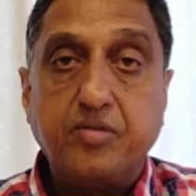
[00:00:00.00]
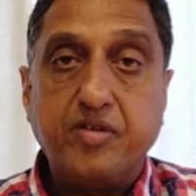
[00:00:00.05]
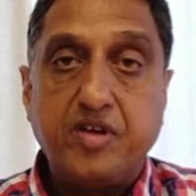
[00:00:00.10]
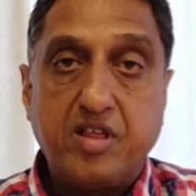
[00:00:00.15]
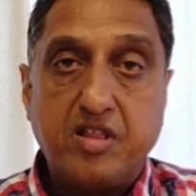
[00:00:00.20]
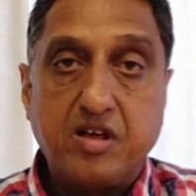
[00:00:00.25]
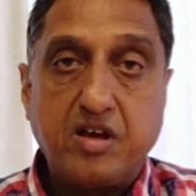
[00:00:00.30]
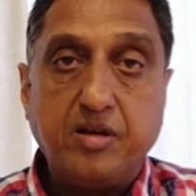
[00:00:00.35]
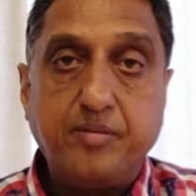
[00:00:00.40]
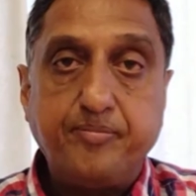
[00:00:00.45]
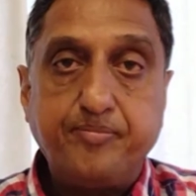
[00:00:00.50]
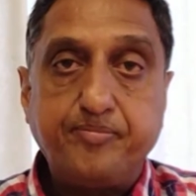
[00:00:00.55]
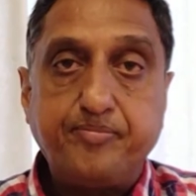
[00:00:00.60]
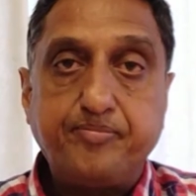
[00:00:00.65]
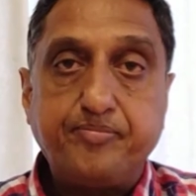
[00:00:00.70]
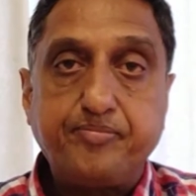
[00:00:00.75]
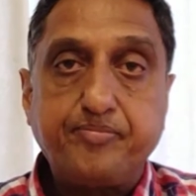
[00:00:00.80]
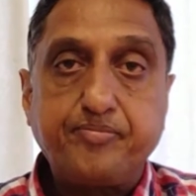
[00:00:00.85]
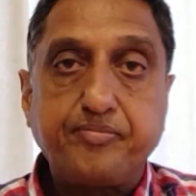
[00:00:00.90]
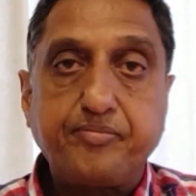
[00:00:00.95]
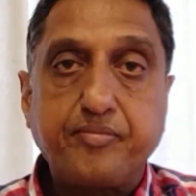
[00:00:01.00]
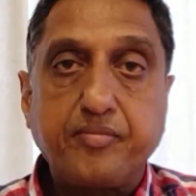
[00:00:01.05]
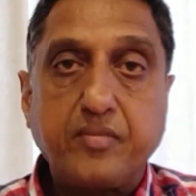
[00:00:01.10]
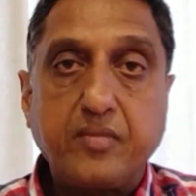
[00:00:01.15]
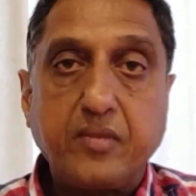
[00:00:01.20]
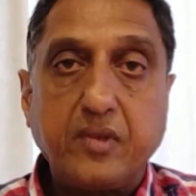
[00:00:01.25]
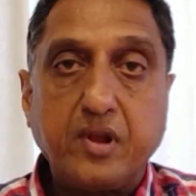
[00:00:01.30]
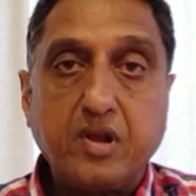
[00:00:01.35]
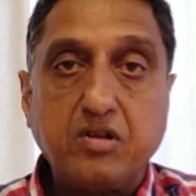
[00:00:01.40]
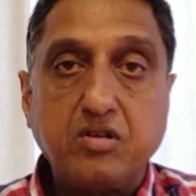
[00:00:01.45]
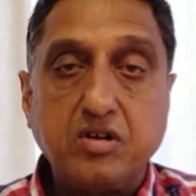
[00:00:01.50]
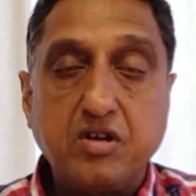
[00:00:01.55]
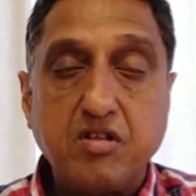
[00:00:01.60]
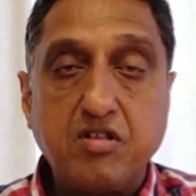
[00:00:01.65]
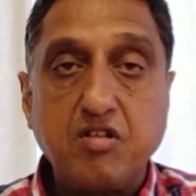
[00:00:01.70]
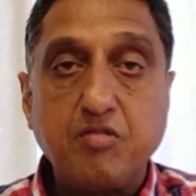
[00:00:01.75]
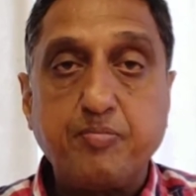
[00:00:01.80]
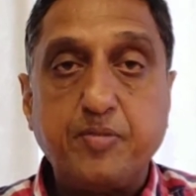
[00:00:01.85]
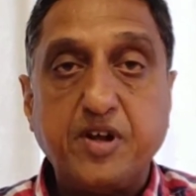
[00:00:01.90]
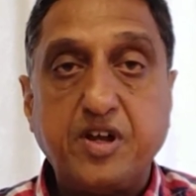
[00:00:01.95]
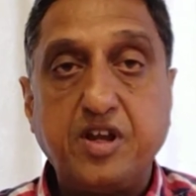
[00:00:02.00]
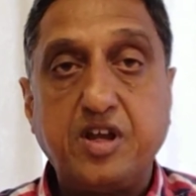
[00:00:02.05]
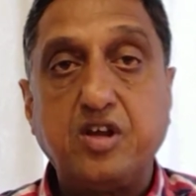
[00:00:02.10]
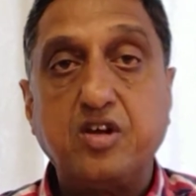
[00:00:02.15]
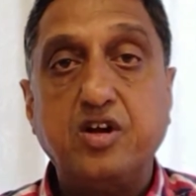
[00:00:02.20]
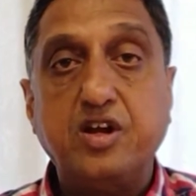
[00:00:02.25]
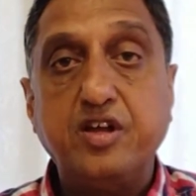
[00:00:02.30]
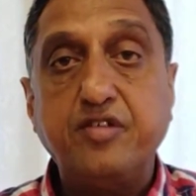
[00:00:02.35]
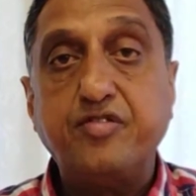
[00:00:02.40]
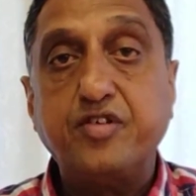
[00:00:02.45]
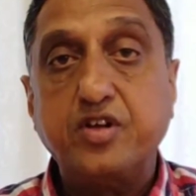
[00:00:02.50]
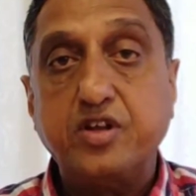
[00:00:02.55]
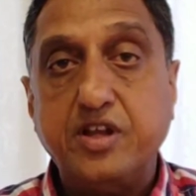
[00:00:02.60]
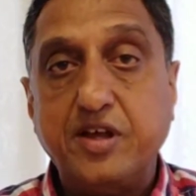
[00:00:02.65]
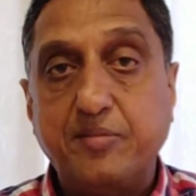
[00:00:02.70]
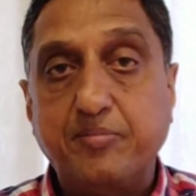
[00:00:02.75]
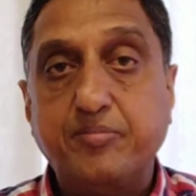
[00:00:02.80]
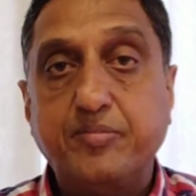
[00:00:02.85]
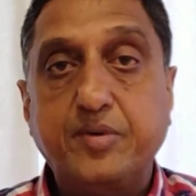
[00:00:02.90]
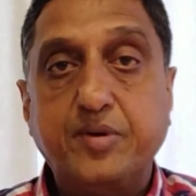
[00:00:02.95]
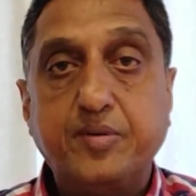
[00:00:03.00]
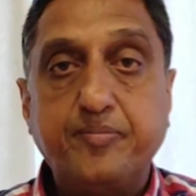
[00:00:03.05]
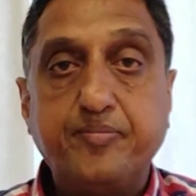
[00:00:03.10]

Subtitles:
visa. So this is particularly for them.